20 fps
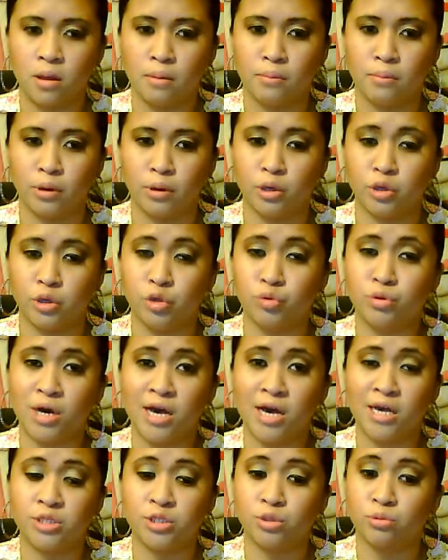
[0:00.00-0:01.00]
but you
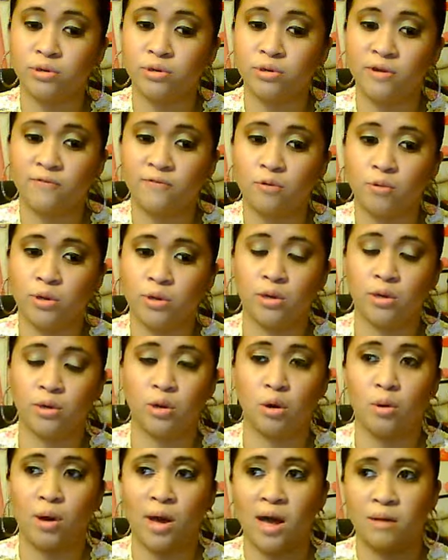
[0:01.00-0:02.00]
guys don't even want to
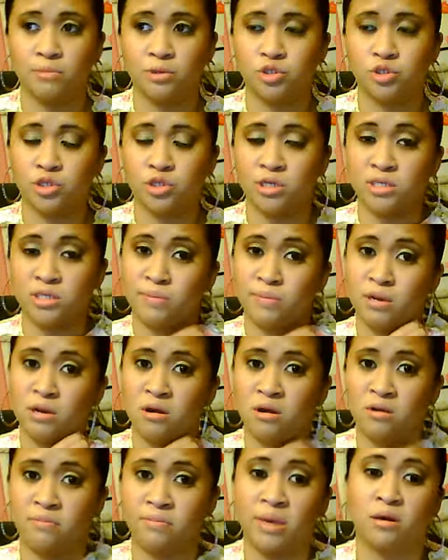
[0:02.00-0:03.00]
know how much I spent
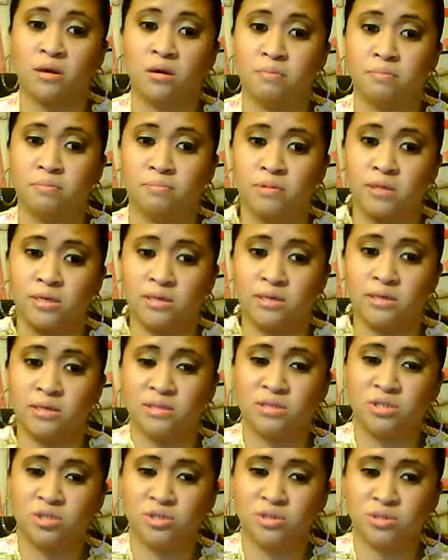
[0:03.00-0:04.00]
on makeup.
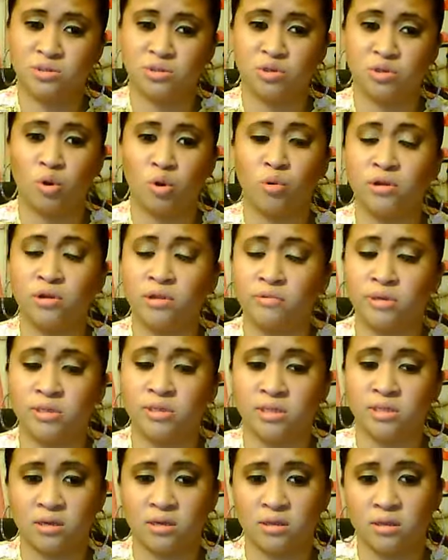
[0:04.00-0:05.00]
It's just totally
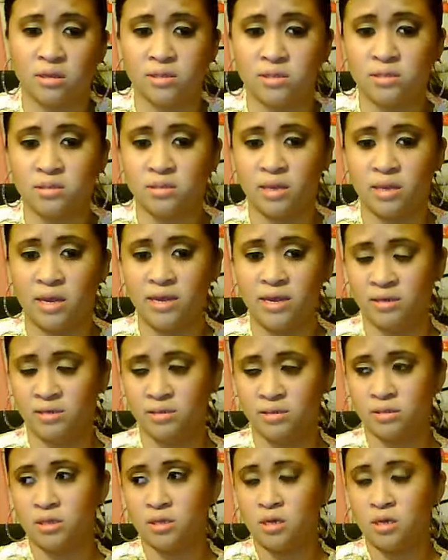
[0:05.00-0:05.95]
ridiculous. And